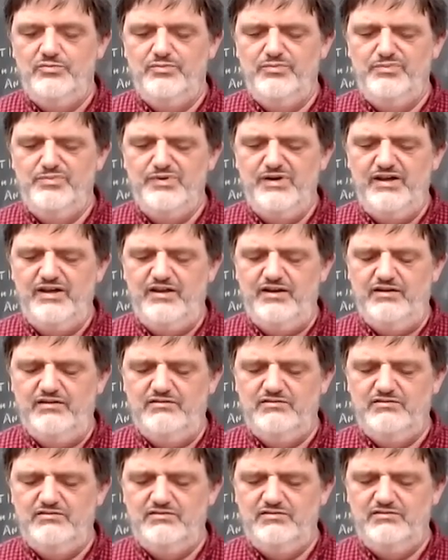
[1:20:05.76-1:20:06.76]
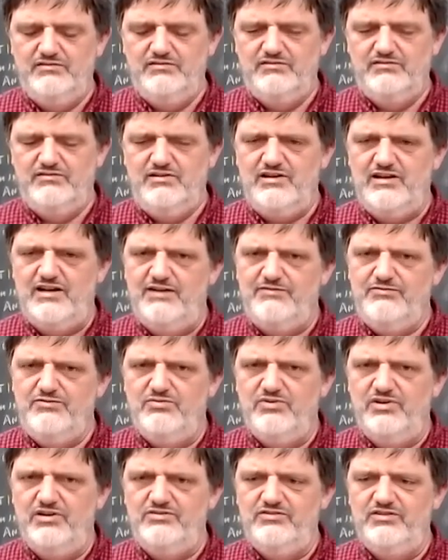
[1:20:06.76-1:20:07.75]
But not
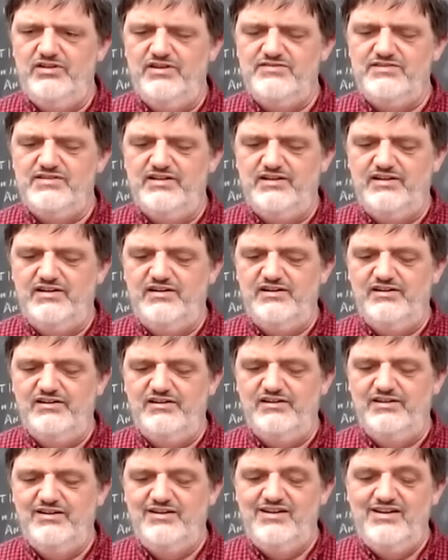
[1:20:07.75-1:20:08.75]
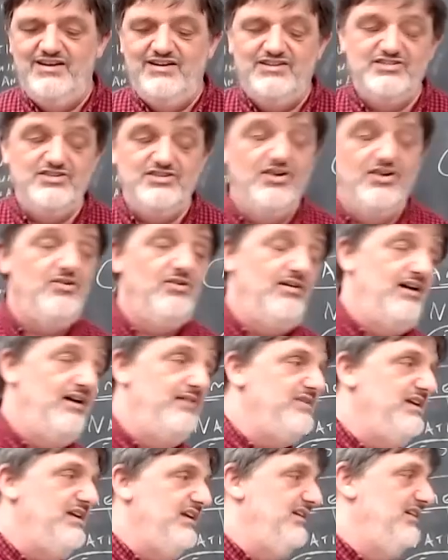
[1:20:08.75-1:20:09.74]
everyone lives there. So, I
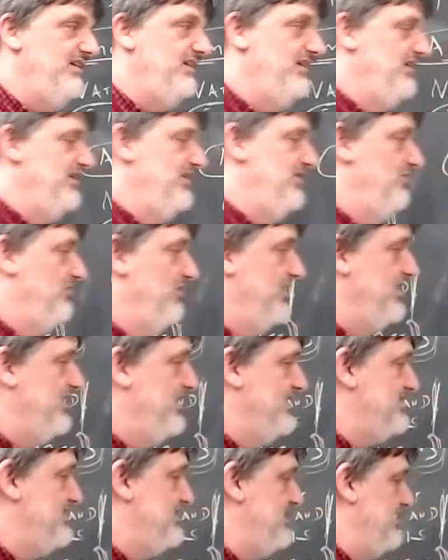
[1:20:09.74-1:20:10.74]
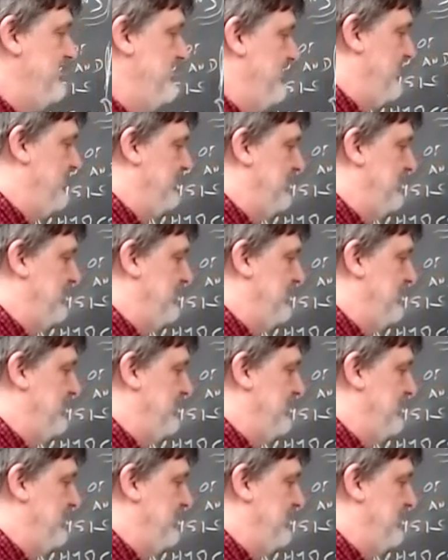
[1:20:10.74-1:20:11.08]
mean, we're going to see